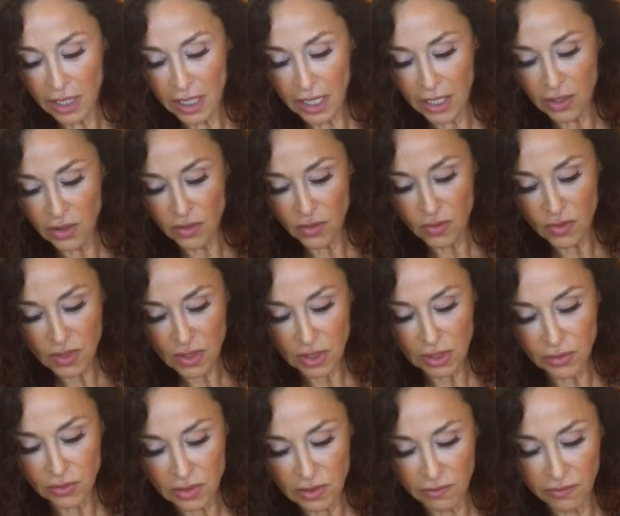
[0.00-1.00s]
I use
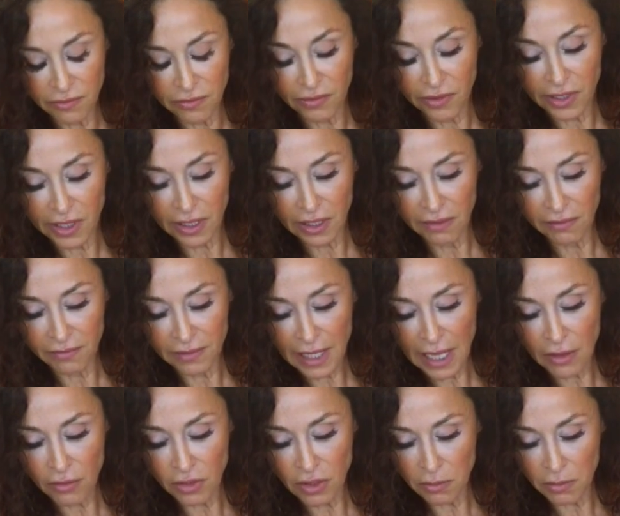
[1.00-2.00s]
gluten-free
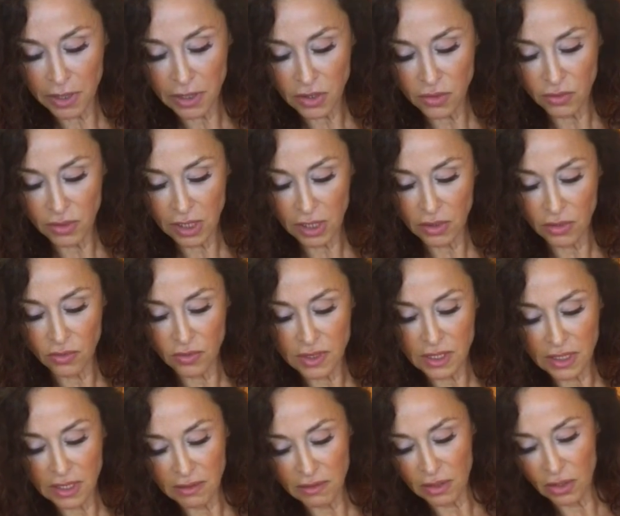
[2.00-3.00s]
flour, but you can use
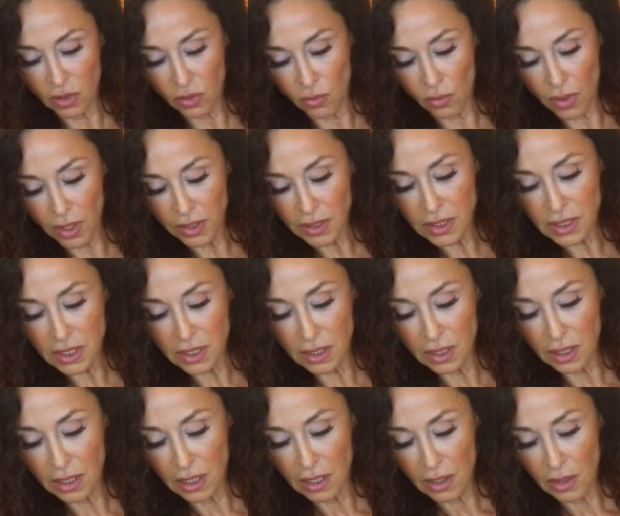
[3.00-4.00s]
anything you want.
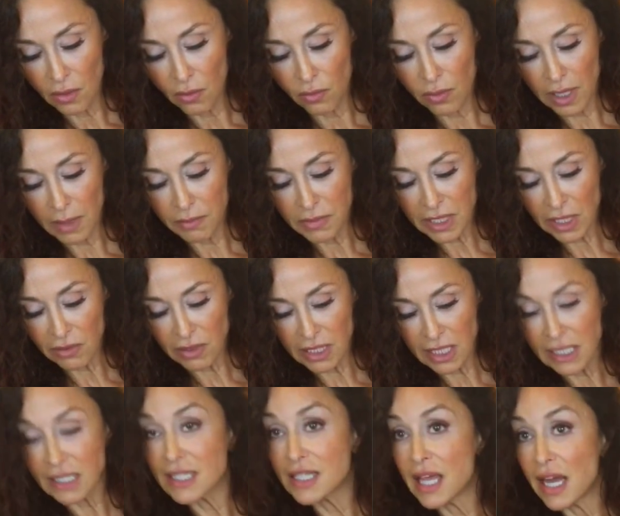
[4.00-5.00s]
Wipe down the
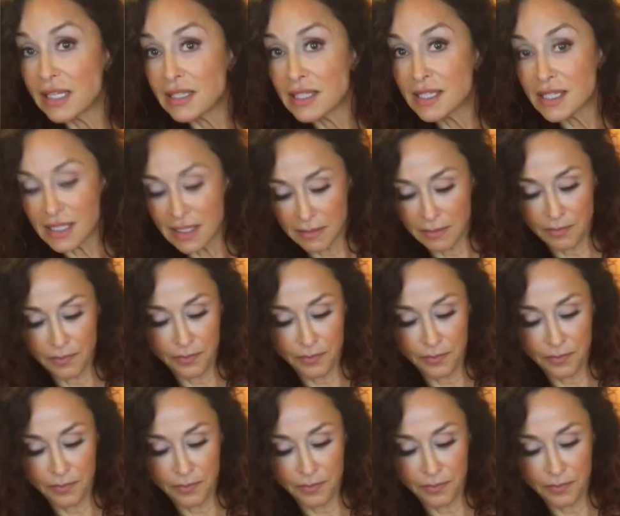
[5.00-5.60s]
excess.